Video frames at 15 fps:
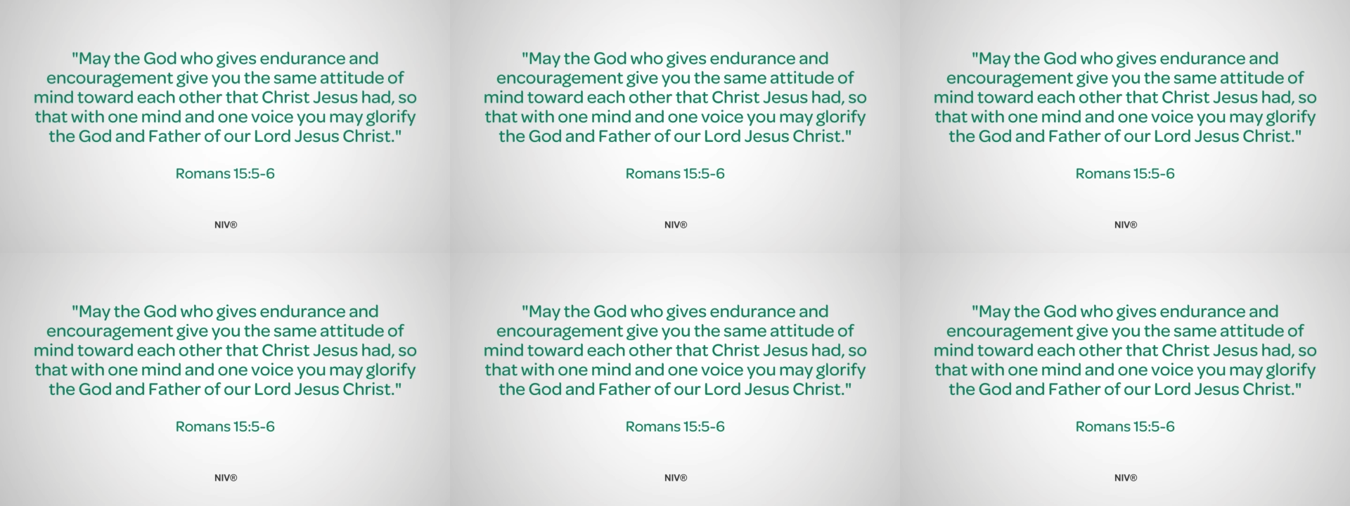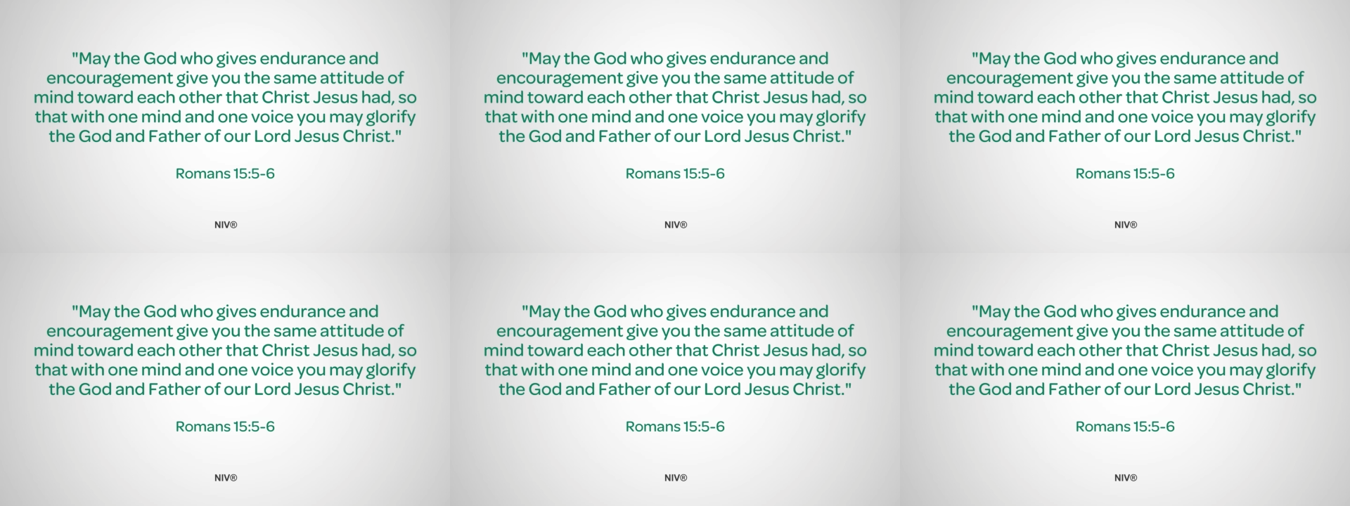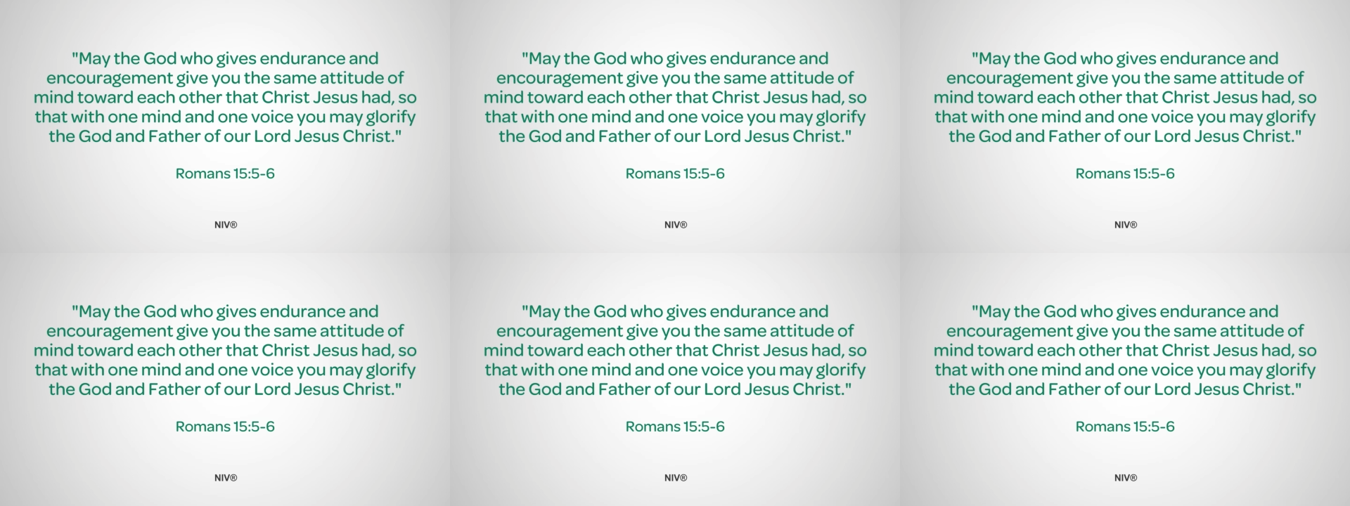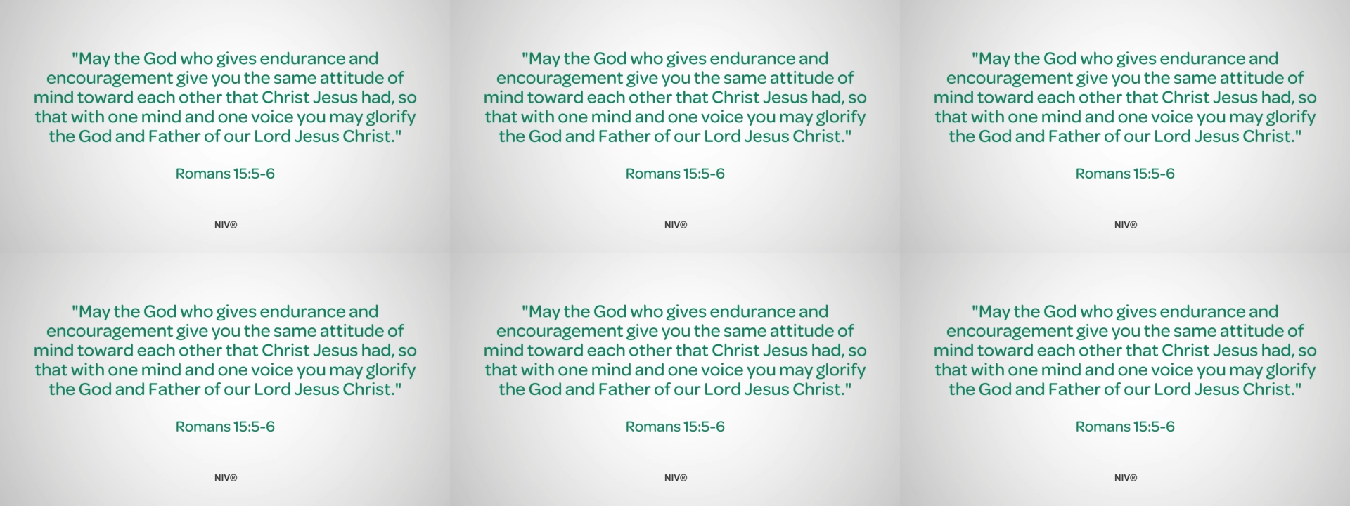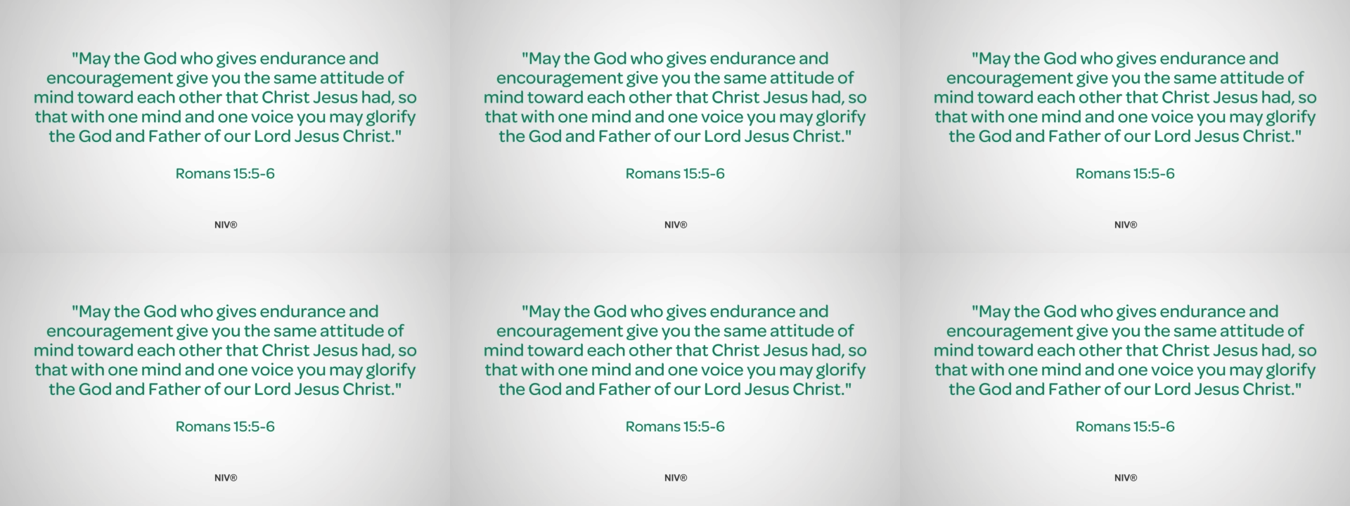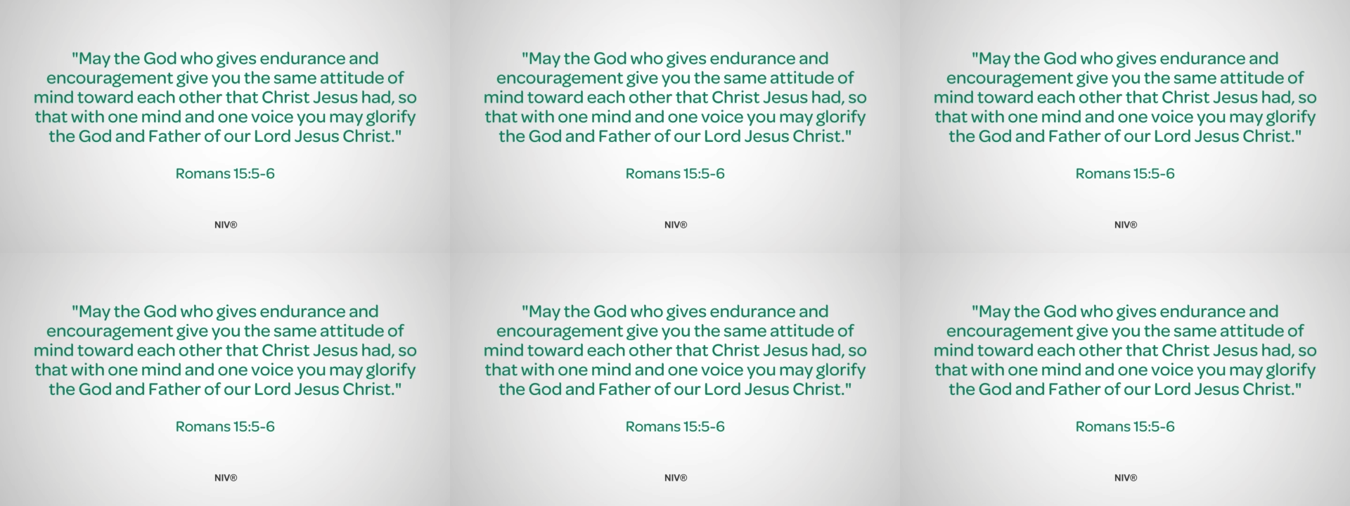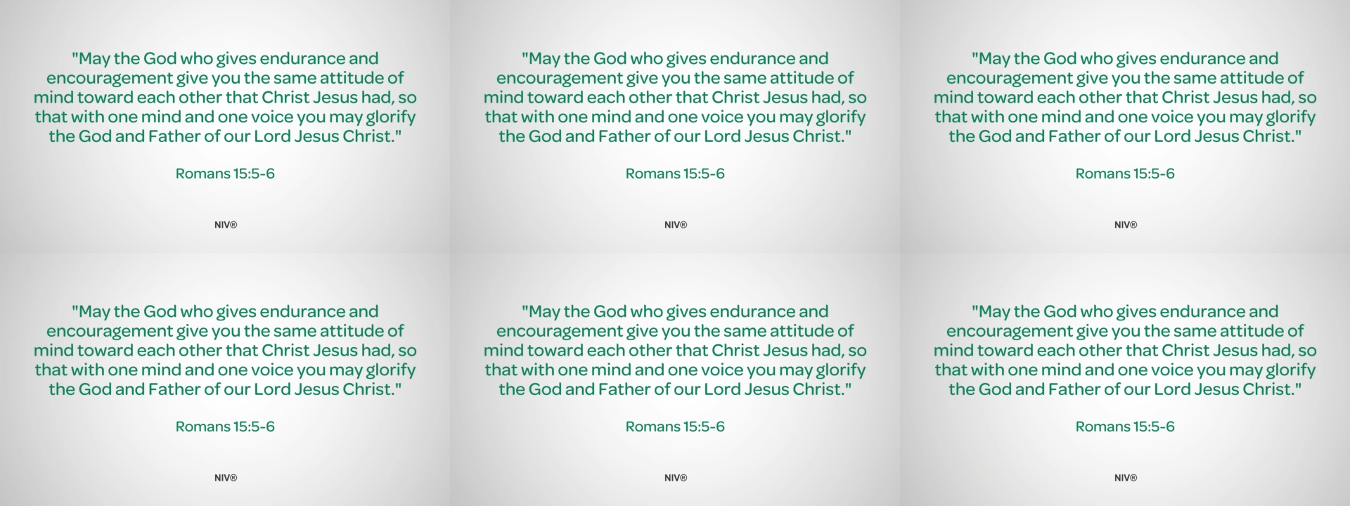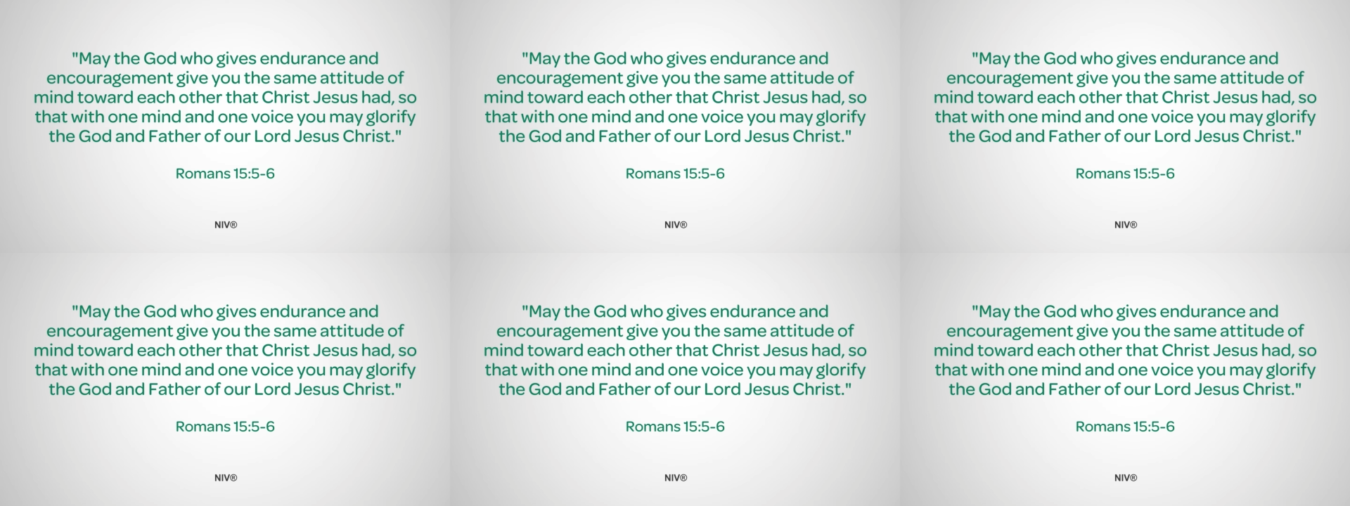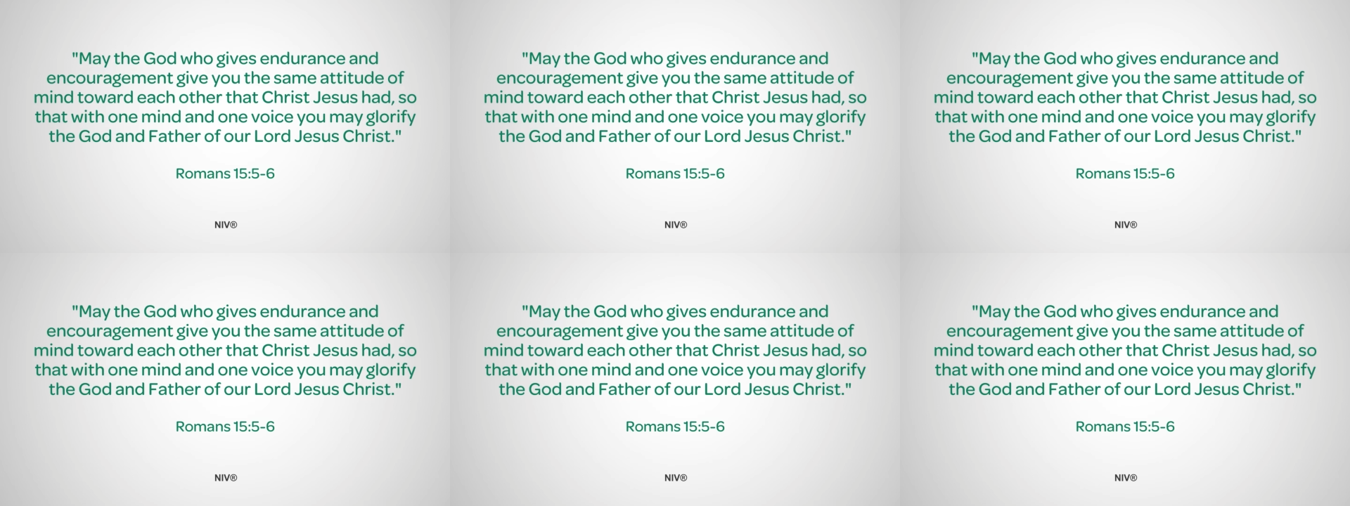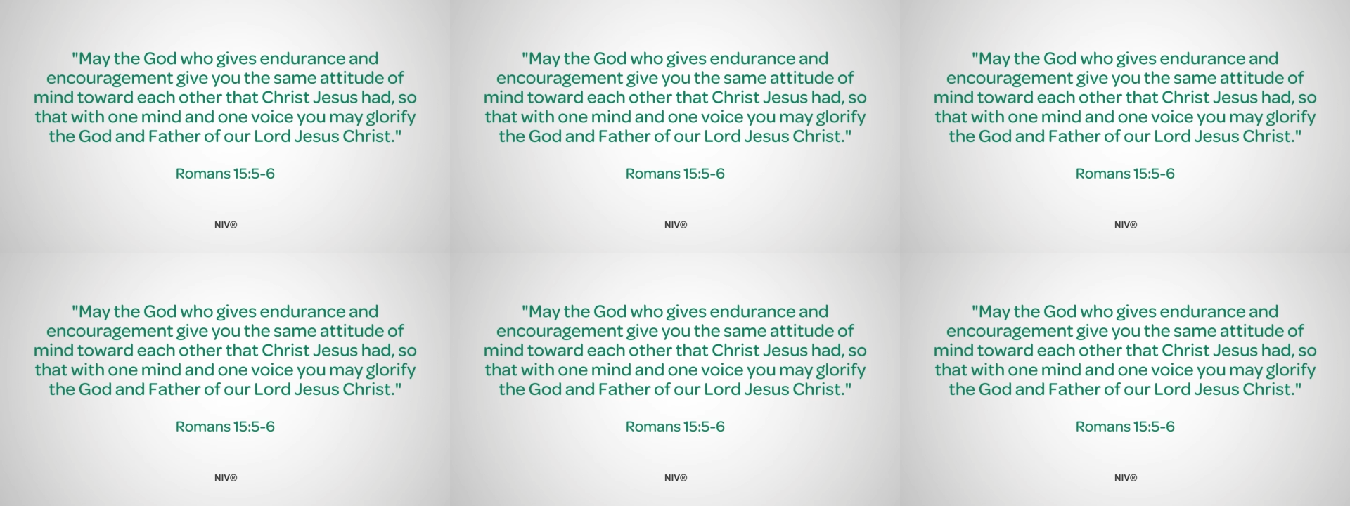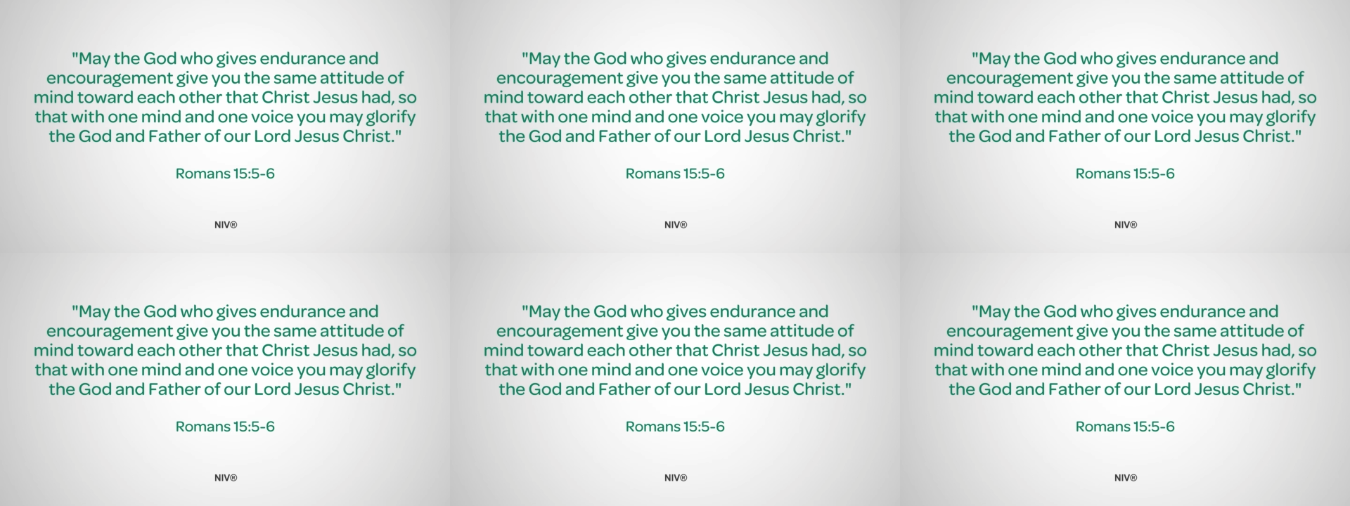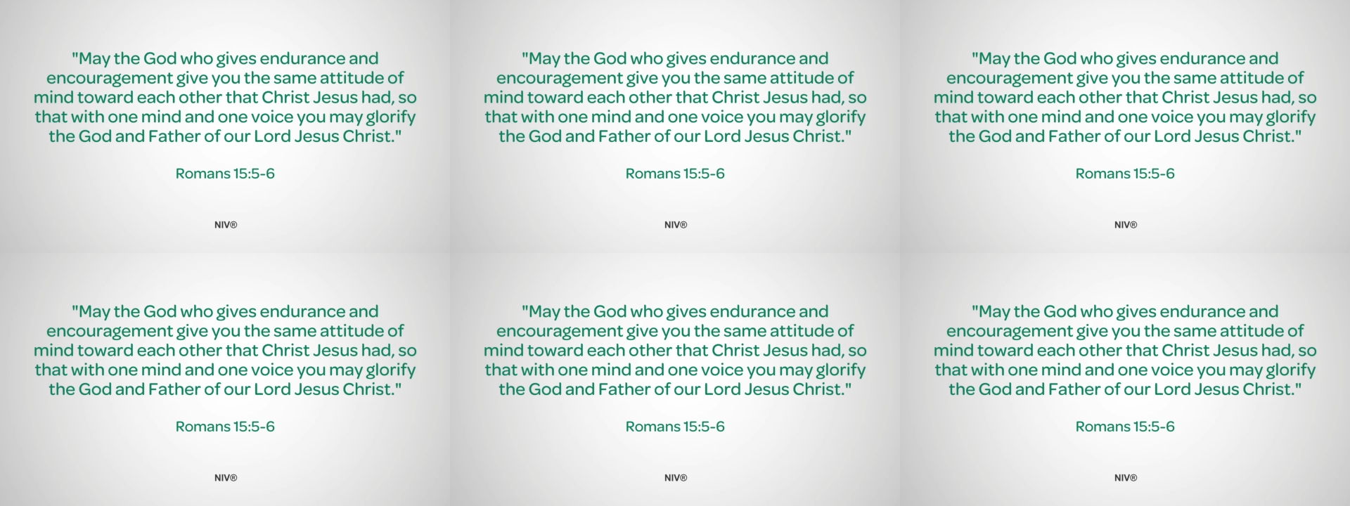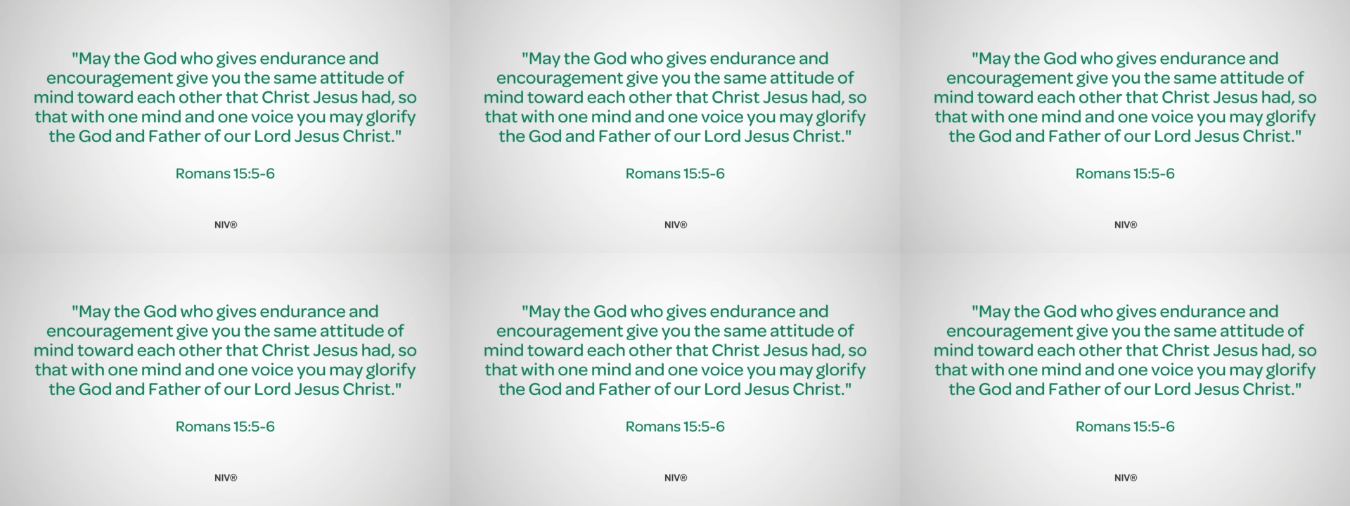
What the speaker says: Nobody's mouth can be seen.